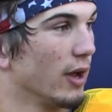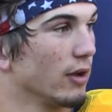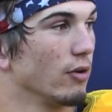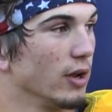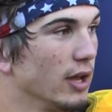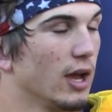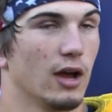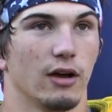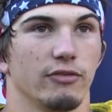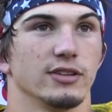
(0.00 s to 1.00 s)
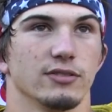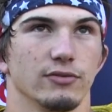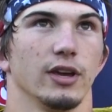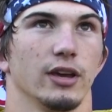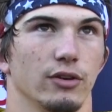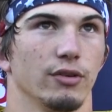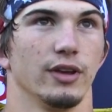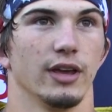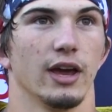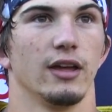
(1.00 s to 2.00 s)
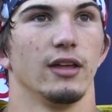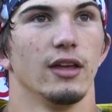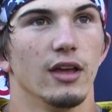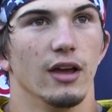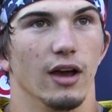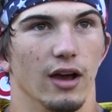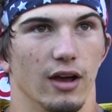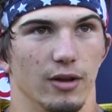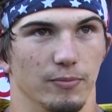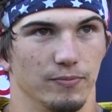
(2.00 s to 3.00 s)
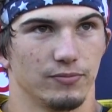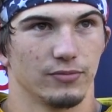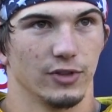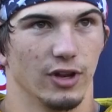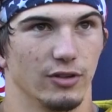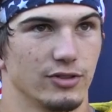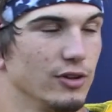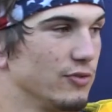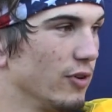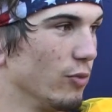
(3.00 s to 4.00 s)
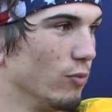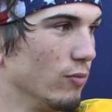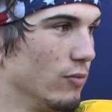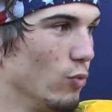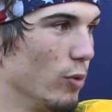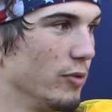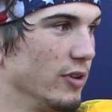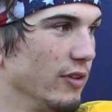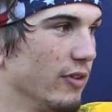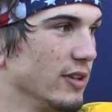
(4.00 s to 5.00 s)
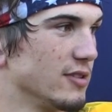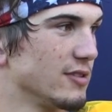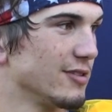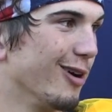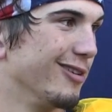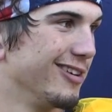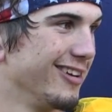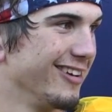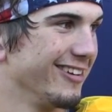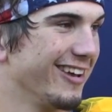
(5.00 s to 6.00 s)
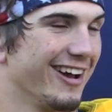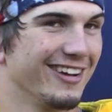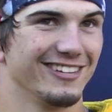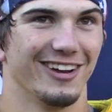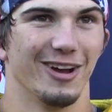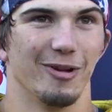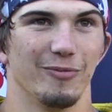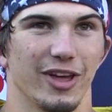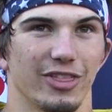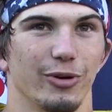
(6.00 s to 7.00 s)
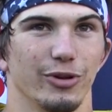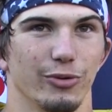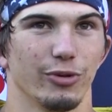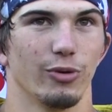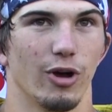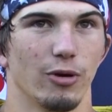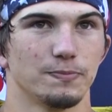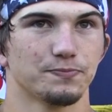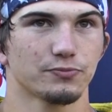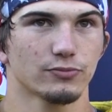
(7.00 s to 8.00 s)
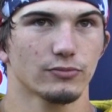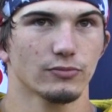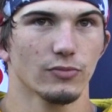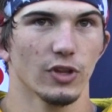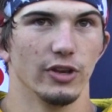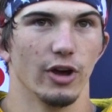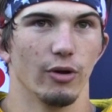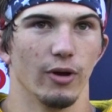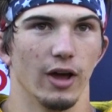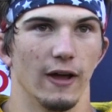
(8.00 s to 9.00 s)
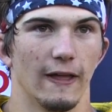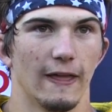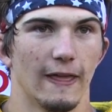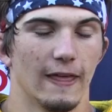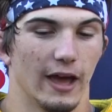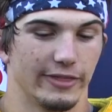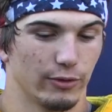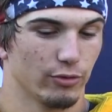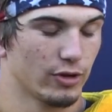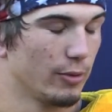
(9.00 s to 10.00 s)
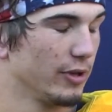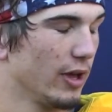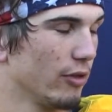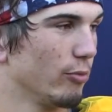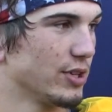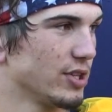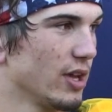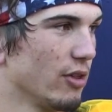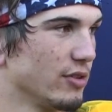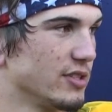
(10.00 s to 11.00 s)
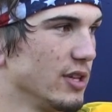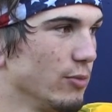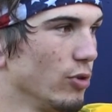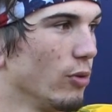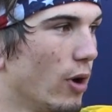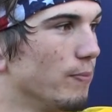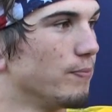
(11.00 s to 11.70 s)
I agree. Yeah, offensively, I agree. Yeah, you know, it's always fun whooping the defense. So, yeah, I thought we did really well. You know. I think we're coming together and meshing together as a team really well.